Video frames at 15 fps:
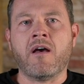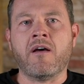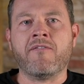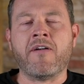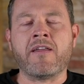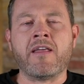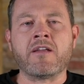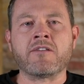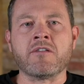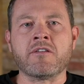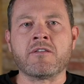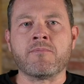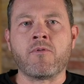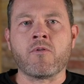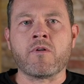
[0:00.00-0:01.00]
uh,
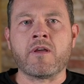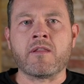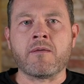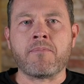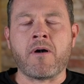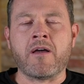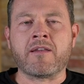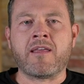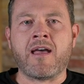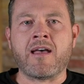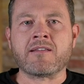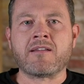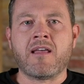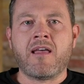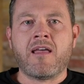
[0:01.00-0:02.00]
financially supporting the
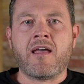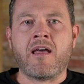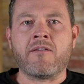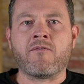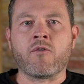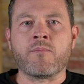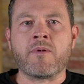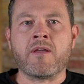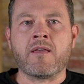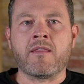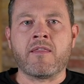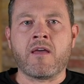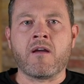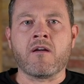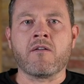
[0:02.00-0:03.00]
podcast, and for
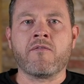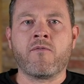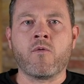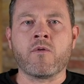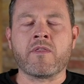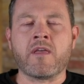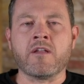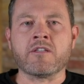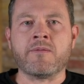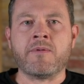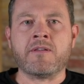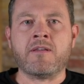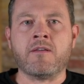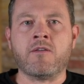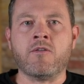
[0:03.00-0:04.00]
being there for the
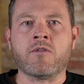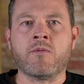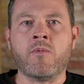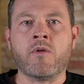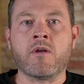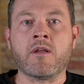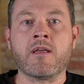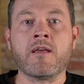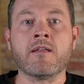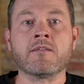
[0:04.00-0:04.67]
LGBTQ community.